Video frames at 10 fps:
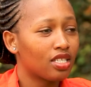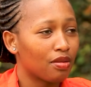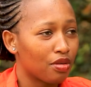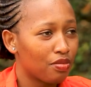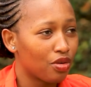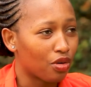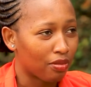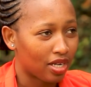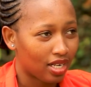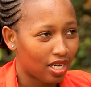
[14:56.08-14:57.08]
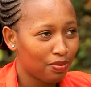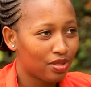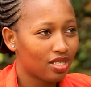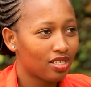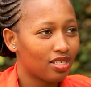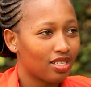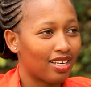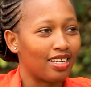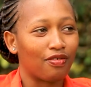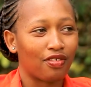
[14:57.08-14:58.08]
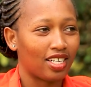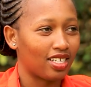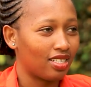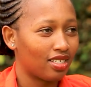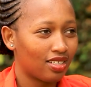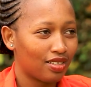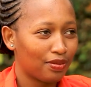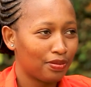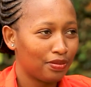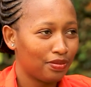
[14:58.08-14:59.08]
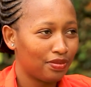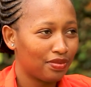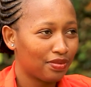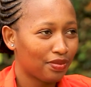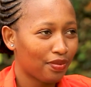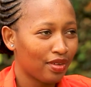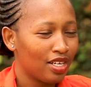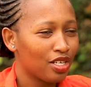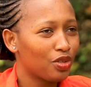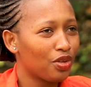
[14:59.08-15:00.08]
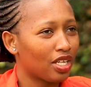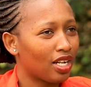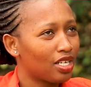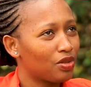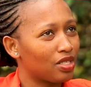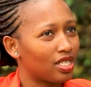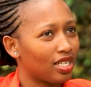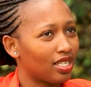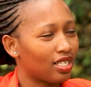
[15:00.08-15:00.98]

the baby on my laps and fled. So the nurse was like,